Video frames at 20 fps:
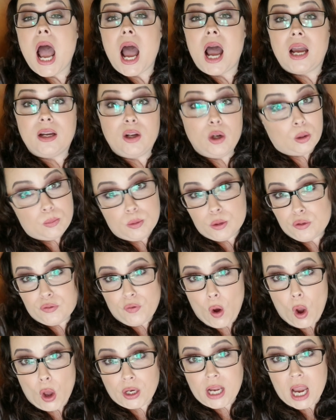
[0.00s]
I almost
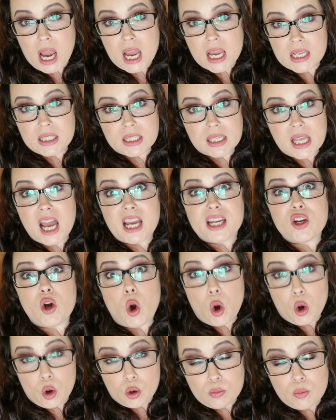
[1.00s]
fought, guys. I
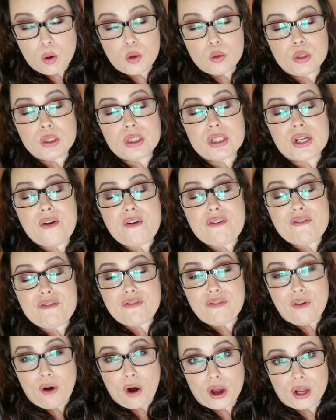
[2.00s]
almost
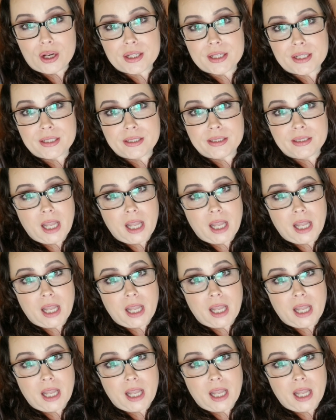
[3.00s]
fought.